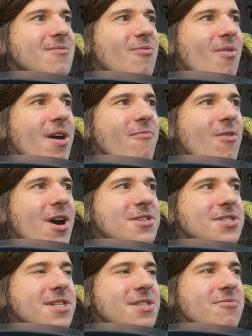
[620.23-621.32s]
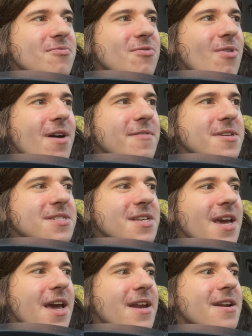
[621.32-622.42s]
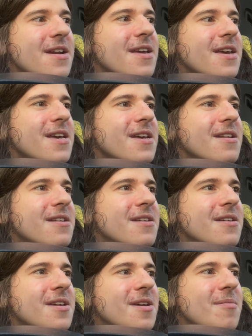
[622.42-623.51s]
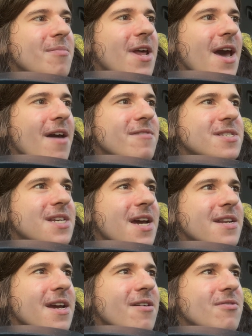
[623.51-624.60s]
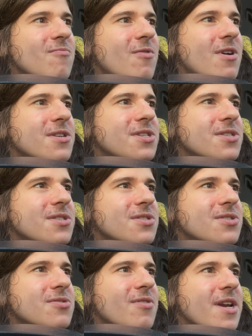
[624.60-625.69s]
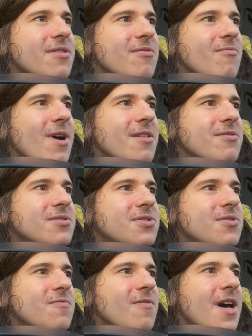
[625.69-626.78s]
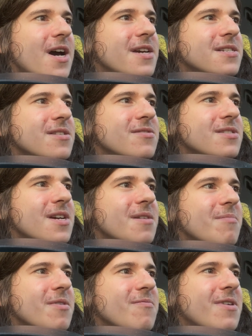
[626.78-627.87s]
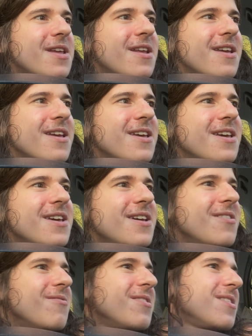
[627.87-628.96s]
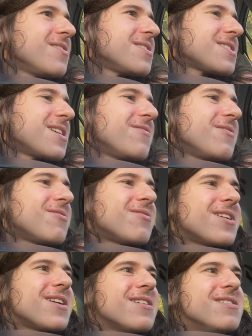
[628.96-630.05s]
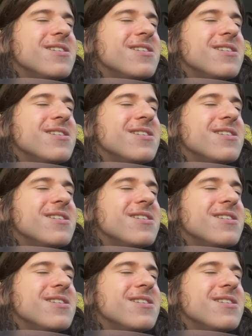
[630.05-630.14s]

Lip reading: watched it through, obviously, editing it. But I haven't sat down to watch it just straight through. Wow, there's two flies outside my window. That's kind of annoying.